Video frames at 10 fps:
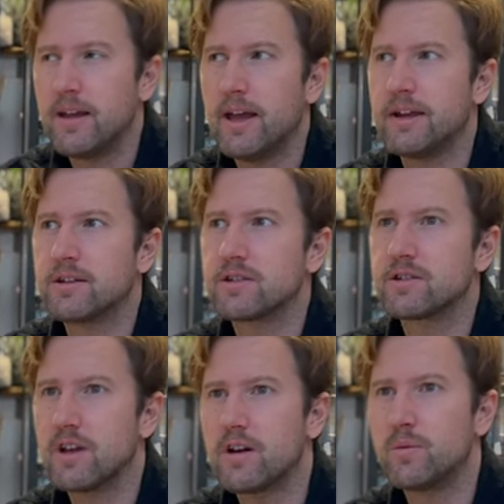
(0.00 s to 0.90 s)
And the
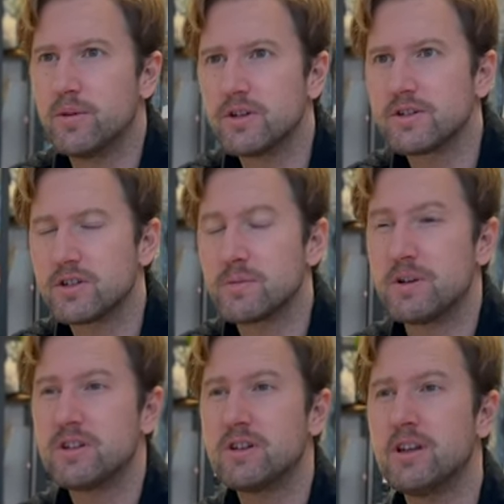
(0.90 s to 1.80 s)
stock wheels
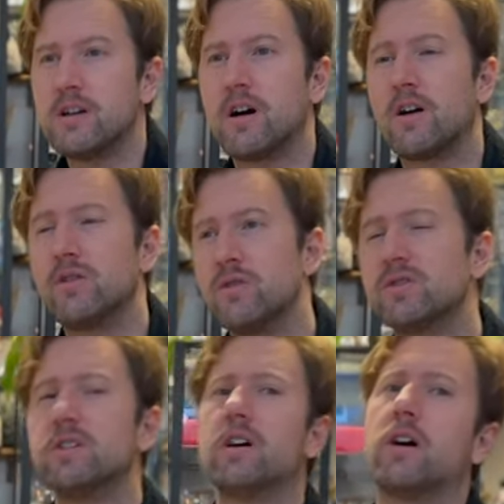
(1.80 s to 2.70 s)
especially
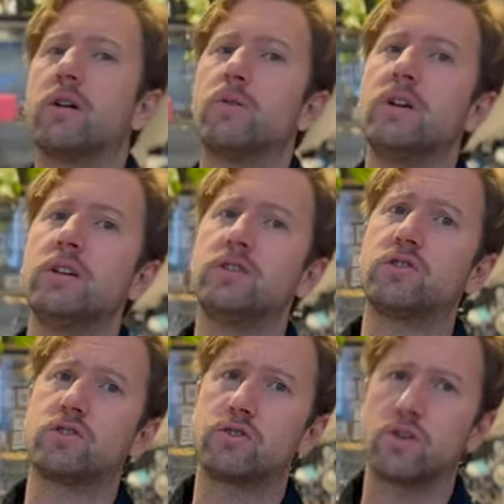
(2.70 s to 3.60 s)
usually are really
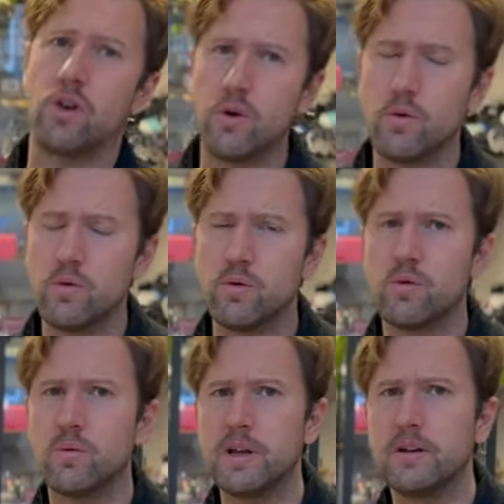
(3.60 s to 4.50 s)
slow
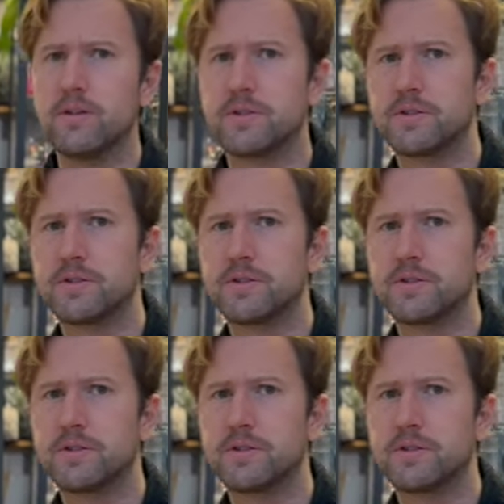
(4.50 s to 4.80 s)
wheels.